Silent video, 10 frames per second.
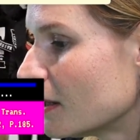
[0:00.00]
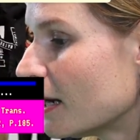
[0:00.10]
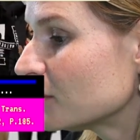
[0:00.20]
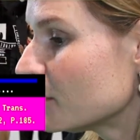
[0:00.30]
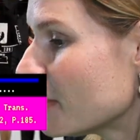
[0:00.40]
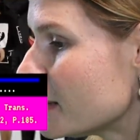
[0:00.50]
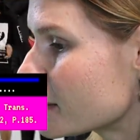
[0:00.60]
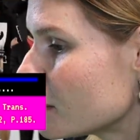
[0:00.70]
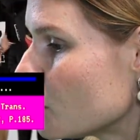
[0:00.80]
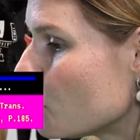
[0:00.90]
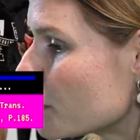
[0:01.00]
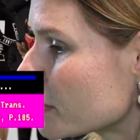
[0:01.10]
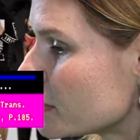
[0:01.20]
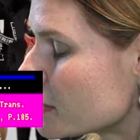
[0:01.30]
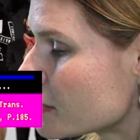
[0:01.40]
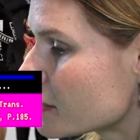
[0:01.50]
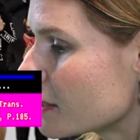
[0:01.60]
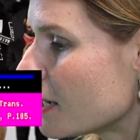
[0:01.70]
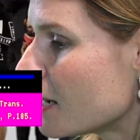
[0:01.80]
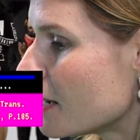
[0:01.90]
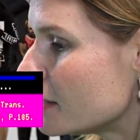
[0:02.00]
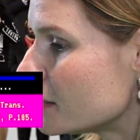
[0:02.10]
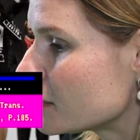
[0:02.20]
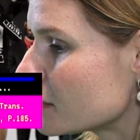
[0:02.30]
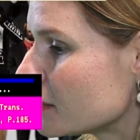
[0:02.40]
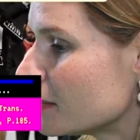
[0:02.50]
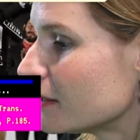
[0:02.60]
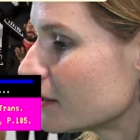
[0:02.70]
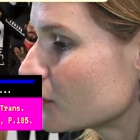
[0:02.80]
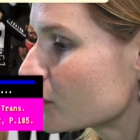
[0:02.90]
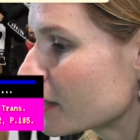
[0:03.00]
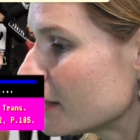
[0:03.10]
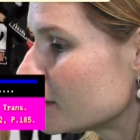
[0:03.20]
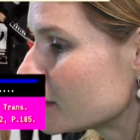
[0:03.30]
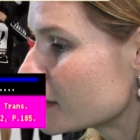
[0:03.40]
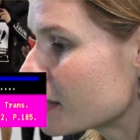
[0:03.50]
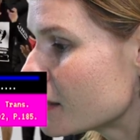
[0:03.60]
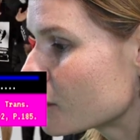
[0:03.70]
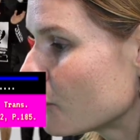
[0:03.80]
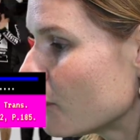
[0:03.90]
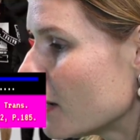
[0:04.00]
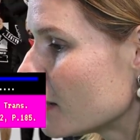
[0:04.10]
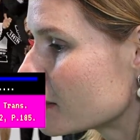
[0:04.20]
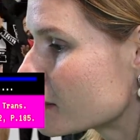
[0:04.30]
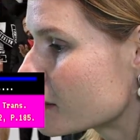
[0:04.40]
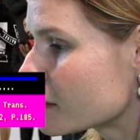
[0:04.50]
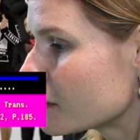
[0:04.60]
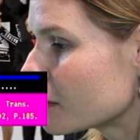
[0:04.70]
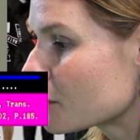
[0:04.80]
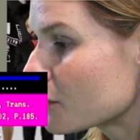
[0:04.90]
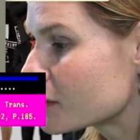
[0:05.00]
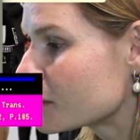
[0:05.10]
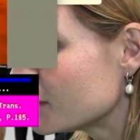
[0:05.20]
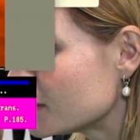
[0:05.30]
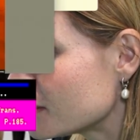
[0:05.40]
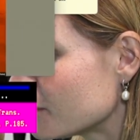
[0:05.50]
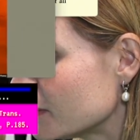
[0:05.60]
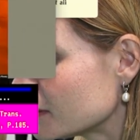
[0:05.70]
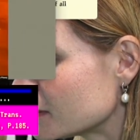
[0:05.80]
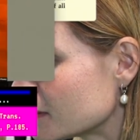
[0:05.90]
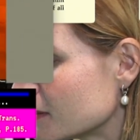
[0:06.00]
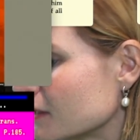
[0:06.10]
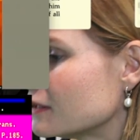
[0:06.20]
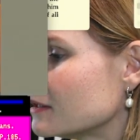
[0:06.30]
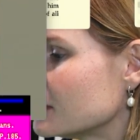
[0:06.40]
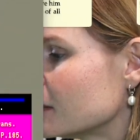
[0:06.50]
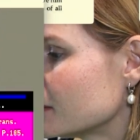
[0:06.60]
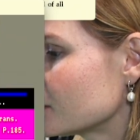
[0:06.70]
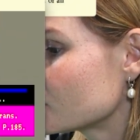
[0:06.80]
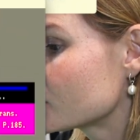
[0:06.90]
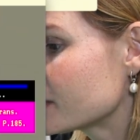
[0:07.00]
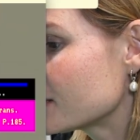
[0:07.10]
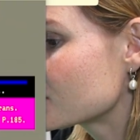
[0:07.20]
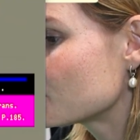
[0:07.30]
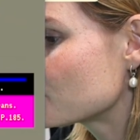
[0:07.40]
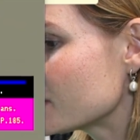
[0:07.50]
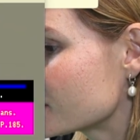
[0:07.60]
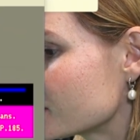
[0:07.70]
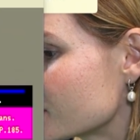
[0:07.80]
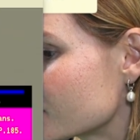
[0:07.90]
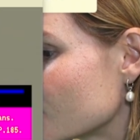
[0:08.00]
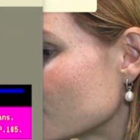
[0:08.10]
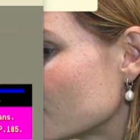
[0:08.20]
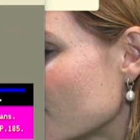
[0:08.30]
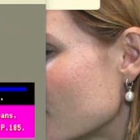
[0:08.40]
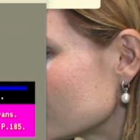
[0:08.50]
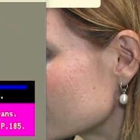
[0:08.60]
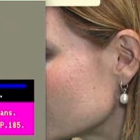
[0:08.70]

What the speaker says: Atomized gig workers are hired to scatter the signs of violence across the media field, to stage the presence of a violent